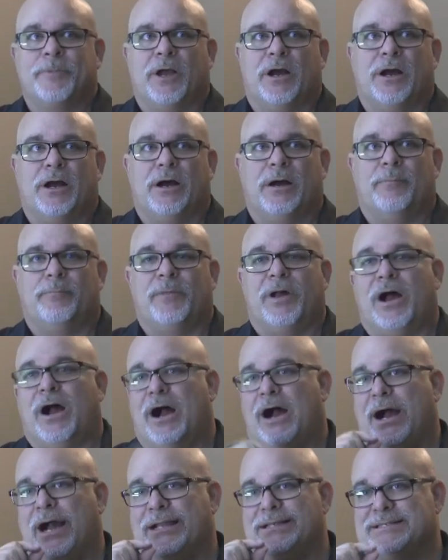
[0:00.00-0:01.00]

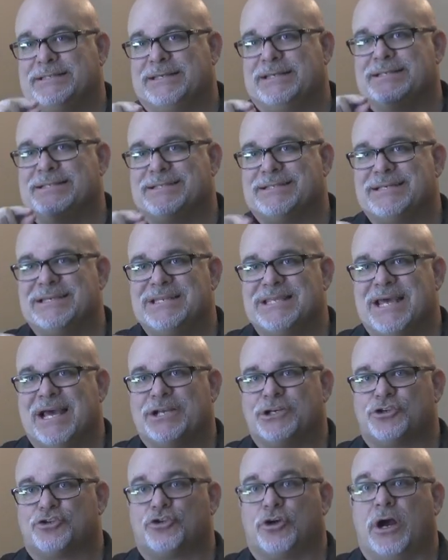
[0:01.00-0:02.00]
I did see
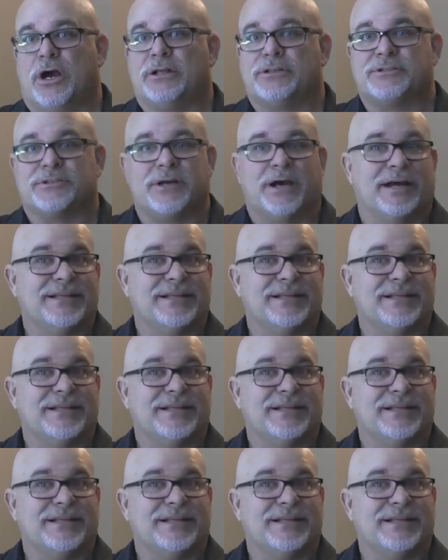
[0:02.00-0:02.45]
that draw